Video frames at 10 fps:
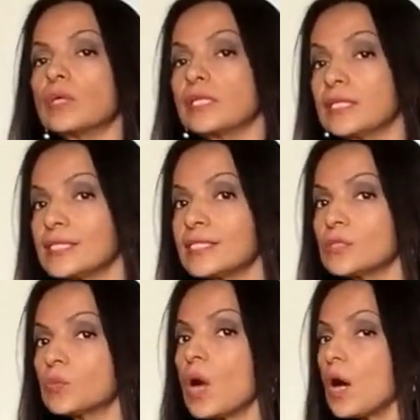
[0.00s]
one. This is
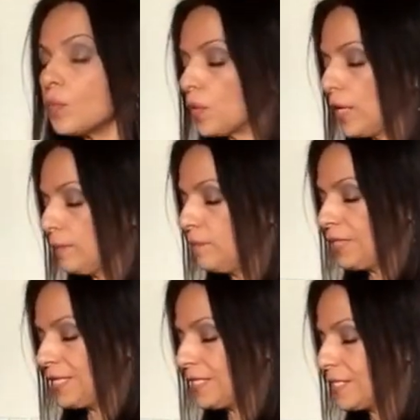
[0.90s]
the raw one
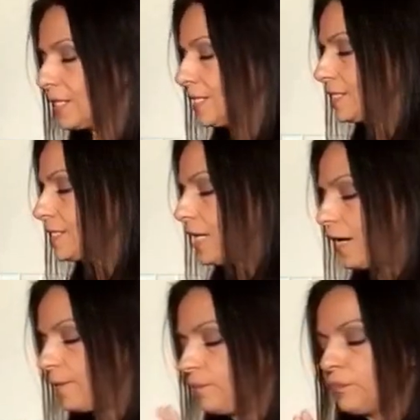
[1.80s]
because it's
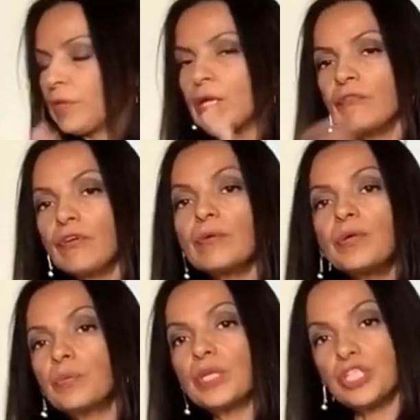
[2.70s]

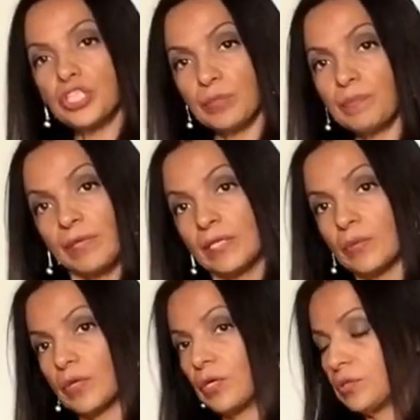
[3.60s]
very rich in
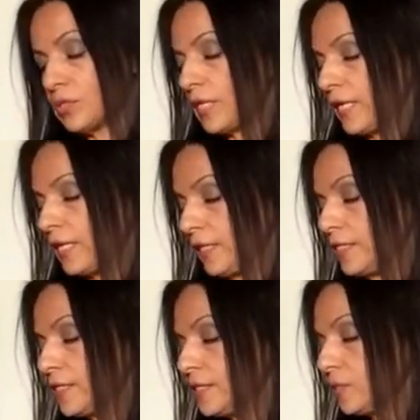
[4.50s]
minerals, and
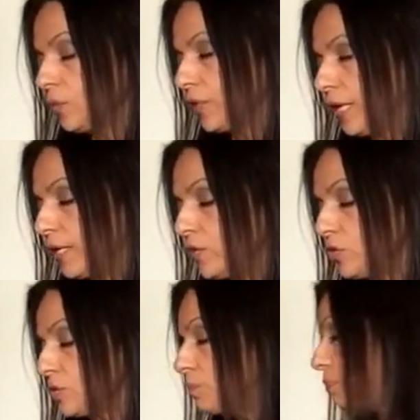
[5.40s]
this is the one I
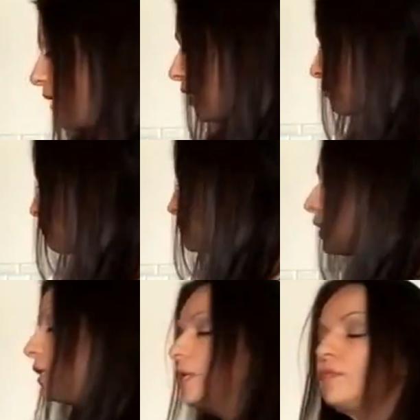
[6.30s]
use. But
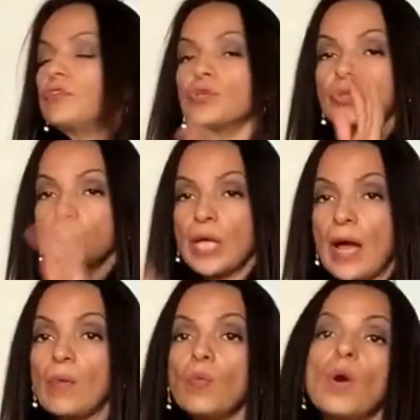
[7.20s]
if you do
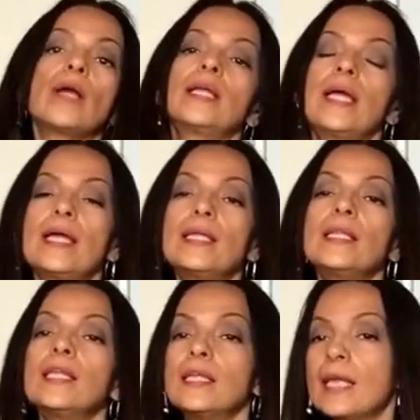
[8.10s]
not want
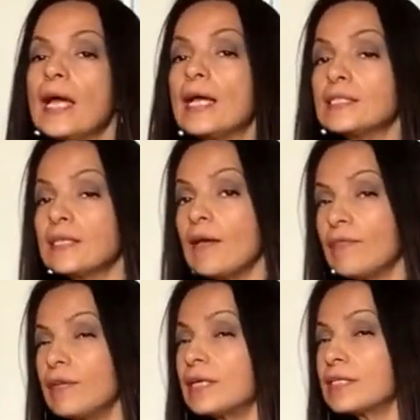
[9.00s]
anything that has
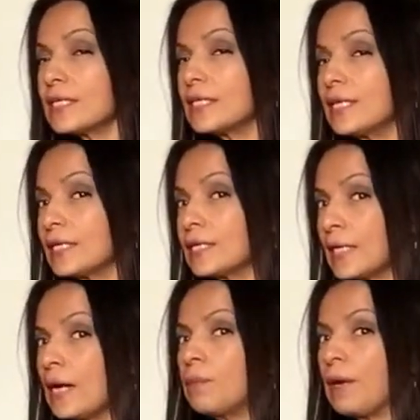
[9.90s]
caffeine, because I think
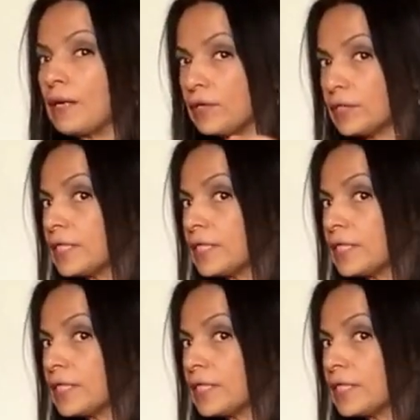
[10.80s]
cacao powder